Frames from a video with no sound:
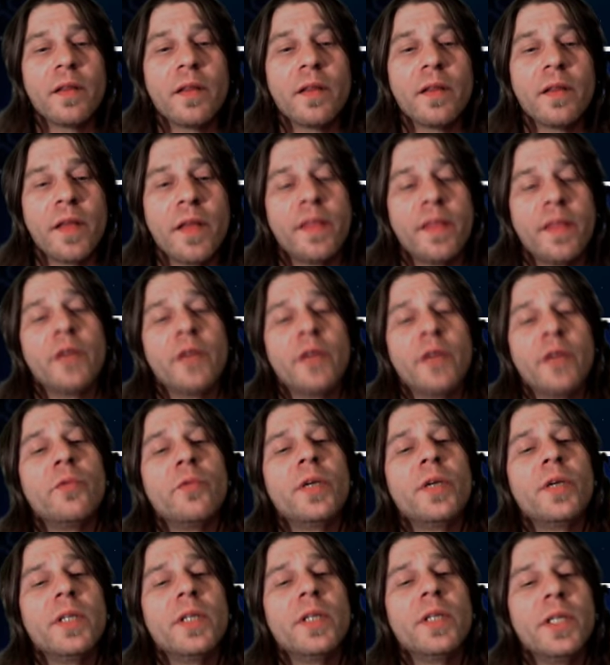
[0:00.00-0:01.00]
they then
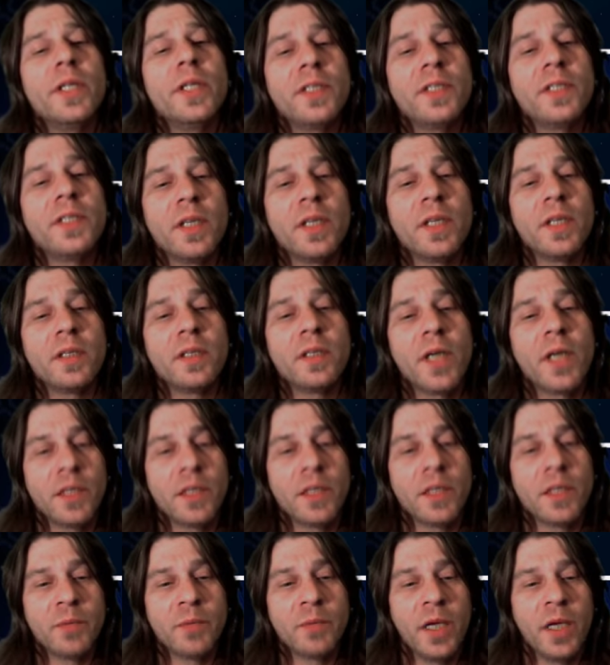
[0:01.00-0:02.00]
release it
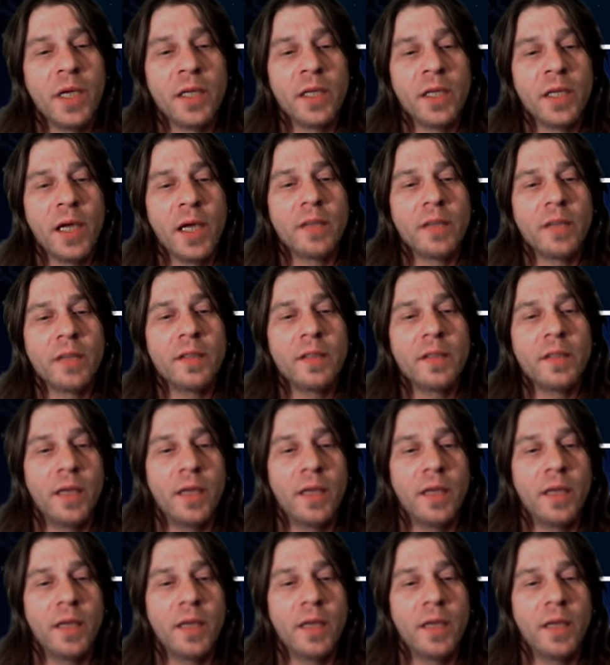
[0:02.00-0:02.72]
as mainnet.